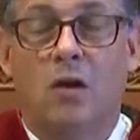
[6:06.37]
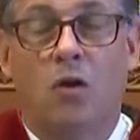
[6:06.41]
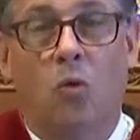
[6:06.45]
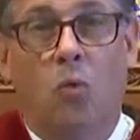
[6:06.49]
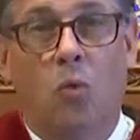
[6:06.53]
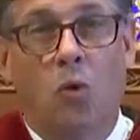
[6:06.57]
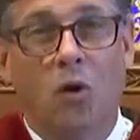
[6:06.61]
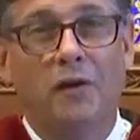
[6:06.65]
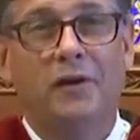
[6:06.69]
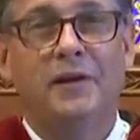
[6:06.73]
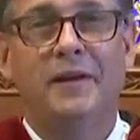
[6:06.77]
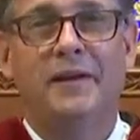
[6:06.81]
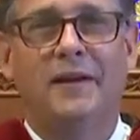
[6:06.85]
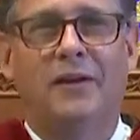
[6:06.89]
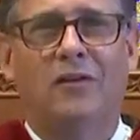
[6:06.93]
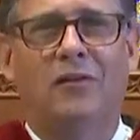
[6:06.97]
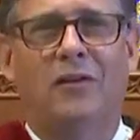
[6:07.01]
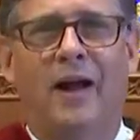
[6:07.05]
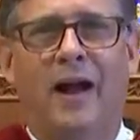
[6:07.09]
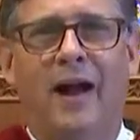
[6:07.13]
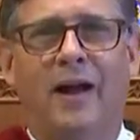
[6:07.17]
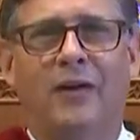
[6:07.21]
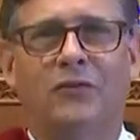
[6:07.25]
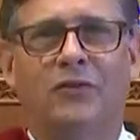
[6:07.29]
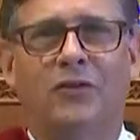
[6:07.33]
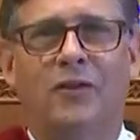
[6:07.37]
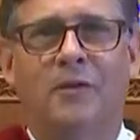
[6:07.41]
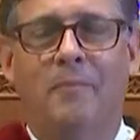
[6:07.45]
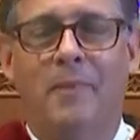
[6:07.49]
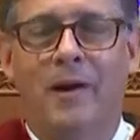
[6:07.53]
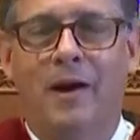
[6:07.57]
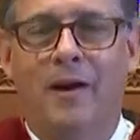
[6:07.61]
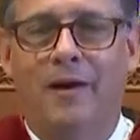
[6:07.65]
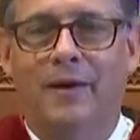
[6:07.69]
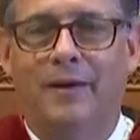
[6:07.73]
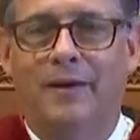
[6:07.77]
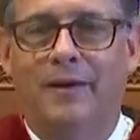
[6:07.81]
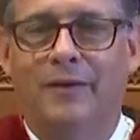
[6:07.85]
Working class
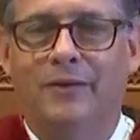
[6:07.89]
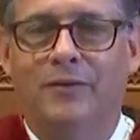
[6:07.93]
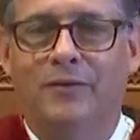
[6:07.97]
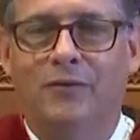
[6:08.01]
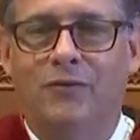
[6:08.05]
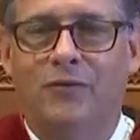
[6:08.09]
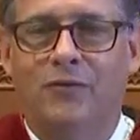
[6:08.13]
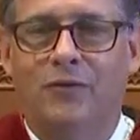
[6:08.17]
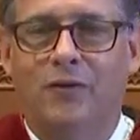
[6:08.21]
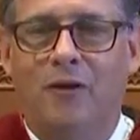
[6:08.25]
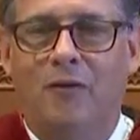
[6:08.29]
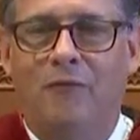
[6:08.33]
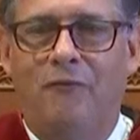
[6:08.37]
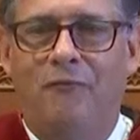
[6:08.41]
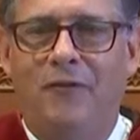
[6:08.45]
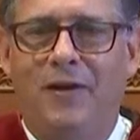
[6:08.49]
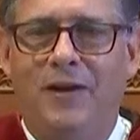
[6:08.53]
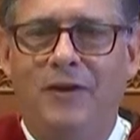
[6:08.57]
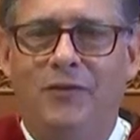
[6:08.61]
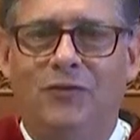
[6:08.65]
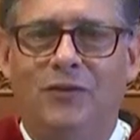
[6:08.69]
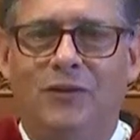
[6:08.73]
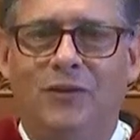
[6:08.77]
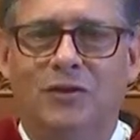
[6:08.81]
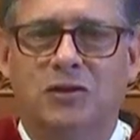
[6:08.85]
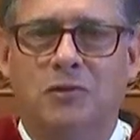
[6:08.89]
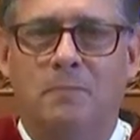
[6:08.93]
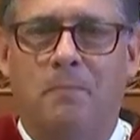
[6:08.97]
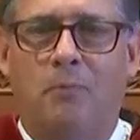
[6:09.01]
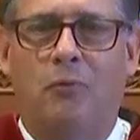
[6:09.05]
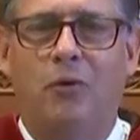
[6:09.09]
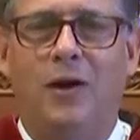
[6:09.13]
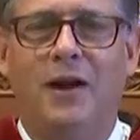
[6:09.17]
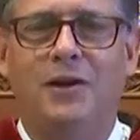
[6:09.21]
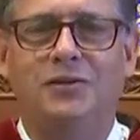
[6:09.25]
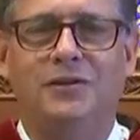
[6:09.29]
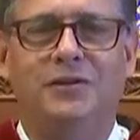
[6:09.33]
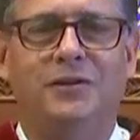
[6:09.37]
Americans are facing
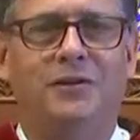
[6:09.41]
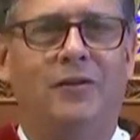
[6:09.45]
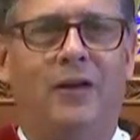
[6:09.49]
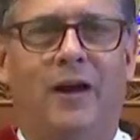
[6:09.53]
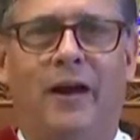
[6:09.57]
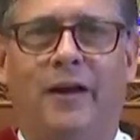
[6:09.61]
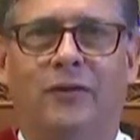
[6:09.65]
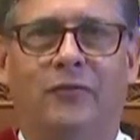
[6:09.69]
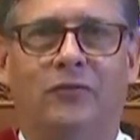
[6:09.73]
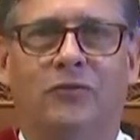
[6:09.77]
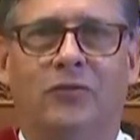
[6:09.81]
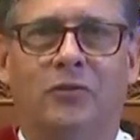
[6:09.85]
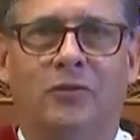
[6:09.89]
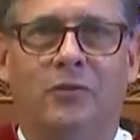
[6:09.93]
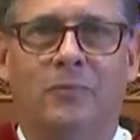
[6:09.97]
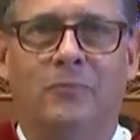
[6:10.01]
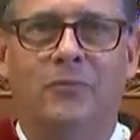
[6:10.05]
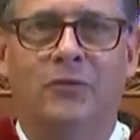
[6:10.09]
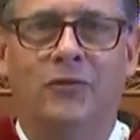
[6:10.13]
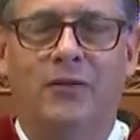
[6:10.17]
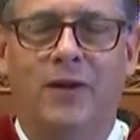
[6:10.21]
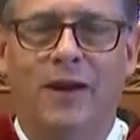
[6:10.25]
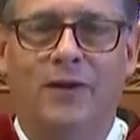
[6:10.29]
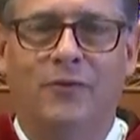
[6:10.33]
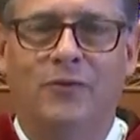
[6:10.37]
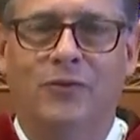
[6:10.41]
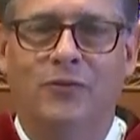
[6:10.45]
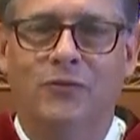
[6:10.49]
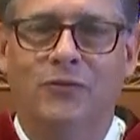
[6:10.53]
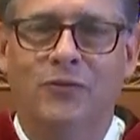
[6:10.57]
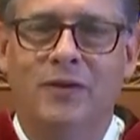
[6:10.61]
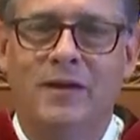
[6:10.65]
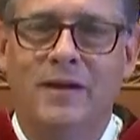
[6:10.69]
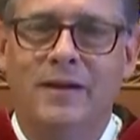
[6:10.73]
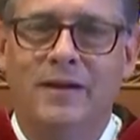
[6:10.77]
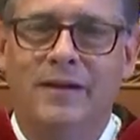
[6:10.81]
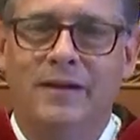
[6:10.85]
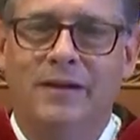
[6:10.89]
depression like circumstances
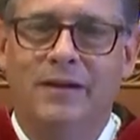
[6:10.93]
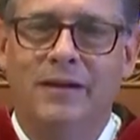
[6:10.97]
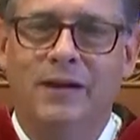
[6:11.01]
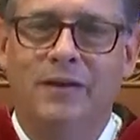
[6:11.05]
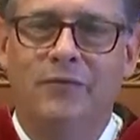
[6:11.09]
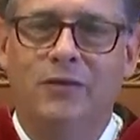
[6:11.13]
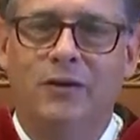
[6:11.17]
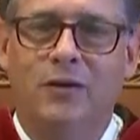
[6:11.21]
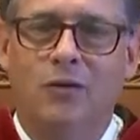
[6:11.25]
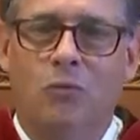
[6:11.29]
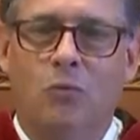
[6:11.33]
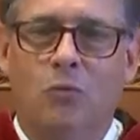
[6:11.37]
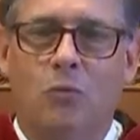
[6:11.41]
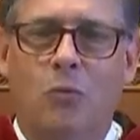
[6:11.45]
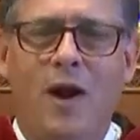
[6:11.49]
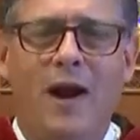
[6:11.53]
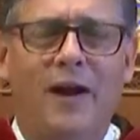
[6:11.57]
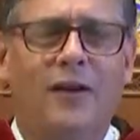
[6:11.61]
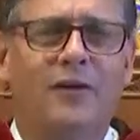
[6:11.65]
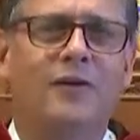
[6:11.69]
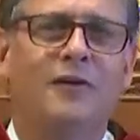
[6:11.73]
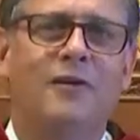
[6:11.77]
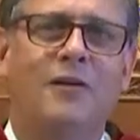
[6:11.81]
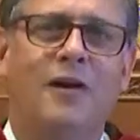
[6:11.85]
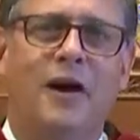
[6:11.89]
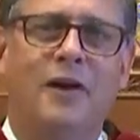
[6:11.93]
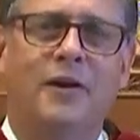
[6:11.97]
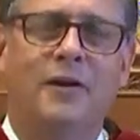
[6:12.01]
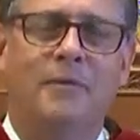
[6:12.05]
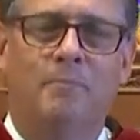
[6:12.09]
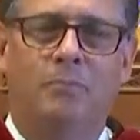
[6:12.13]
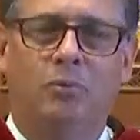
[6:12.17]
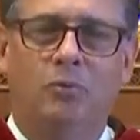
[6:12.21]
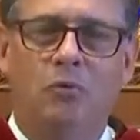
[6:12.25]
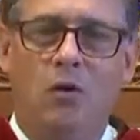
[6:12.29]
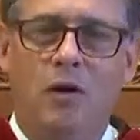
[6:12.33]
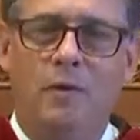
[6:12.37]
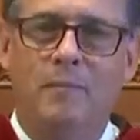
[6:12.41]
given record
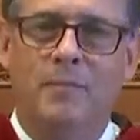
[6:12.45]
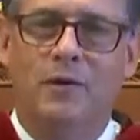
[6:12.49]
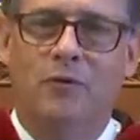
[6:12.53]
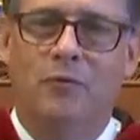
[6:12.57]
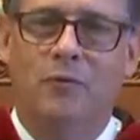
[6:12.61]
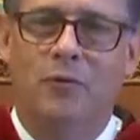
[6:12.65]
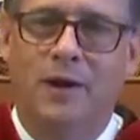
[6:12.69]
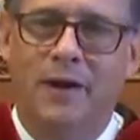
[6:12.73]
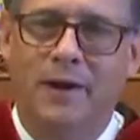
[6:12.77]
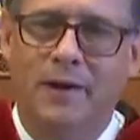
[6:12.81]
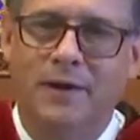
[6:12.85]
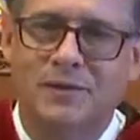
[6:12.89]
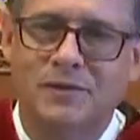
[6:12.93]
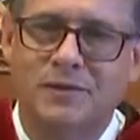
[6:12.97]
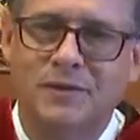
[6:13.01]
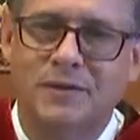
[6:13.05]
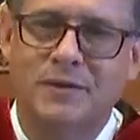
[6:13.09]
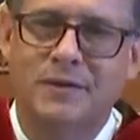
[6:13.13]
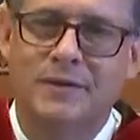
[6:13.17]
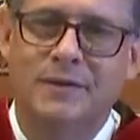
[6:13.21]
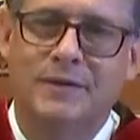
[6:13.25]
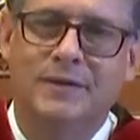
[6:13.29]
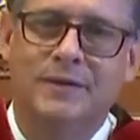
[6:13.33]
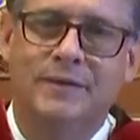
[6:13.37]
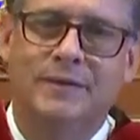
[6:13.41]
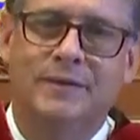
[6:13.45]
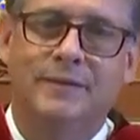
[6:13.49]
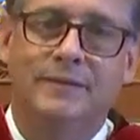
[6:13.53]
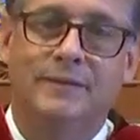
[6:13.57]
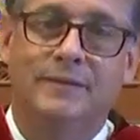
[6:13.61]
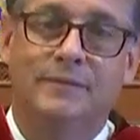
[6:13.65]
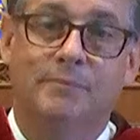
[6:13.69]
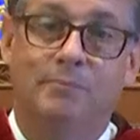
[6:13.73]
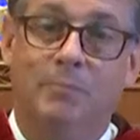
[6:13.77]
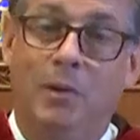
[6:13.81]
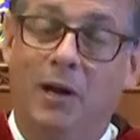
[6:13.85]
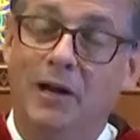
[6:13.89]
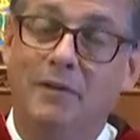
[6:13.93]
unemployment rates,
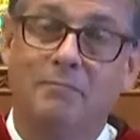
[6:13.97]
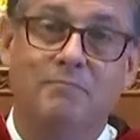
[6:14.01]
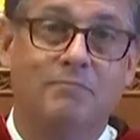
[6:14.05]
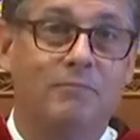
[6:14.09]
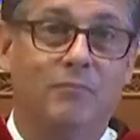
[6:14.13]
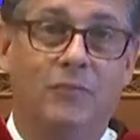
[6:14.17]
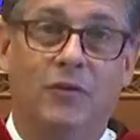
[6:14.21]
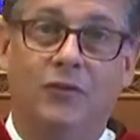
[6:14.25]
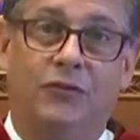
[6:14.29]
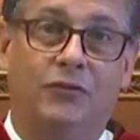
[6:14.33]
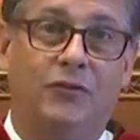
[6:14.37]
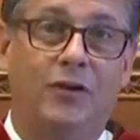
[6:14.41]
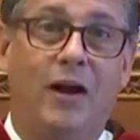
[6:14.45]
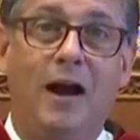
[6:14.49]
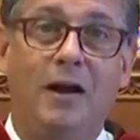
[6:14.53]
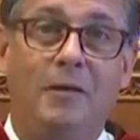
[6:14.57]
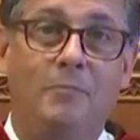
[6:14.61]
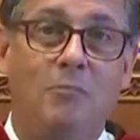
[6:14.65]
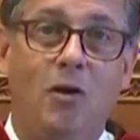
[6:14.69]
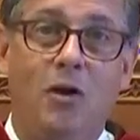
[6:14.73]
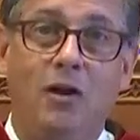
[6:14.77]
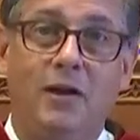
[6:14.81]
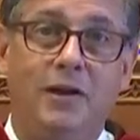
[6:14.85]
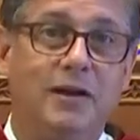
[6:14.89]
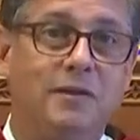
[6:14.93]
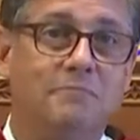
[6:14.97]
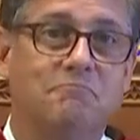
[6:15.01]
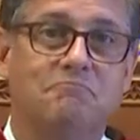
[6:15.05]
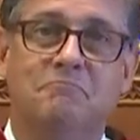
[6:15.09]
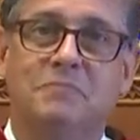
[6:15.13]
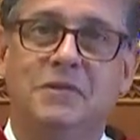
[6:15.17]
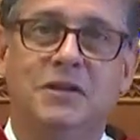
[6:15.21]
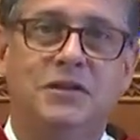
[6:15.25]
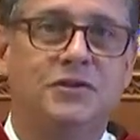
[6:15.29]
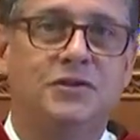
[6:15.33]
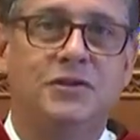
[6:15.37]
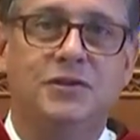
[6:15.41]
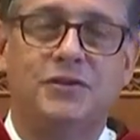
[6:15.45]
but the stock market,
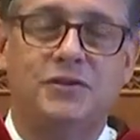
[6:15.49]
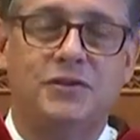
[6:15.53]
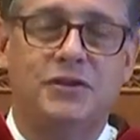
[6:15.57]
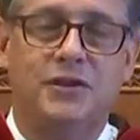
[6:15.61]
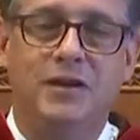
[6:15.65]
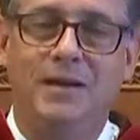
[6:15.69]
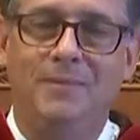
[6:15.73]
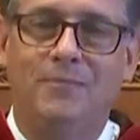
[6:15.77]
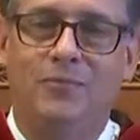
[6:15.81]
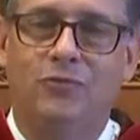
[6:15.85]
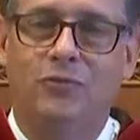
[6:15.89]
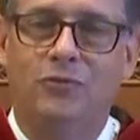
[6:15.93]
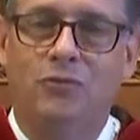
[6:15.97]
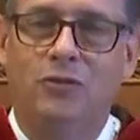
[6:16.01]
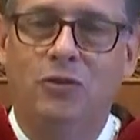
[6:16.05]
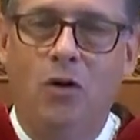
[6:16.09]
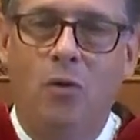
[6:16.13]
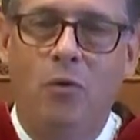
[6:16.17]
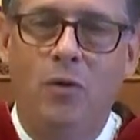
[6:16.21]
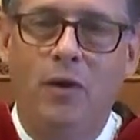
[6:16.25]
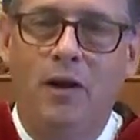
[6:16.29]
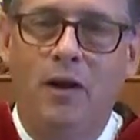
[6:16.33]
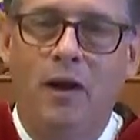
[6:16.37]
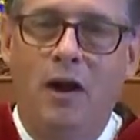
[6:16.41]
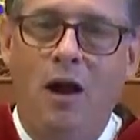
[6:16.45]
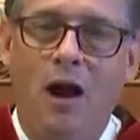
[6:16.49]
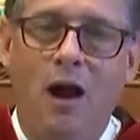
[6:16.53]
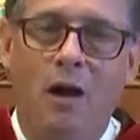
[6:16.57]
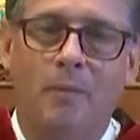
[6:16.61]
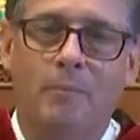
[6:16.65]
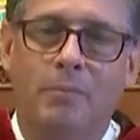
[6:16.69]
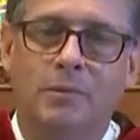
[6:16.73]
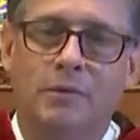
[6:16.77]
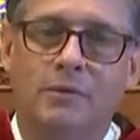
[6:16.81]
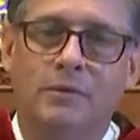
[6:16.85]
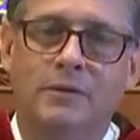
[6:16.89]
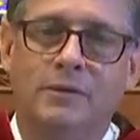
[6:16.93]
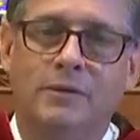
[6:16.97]
it just keeps going
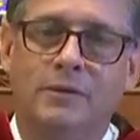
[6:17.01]
up.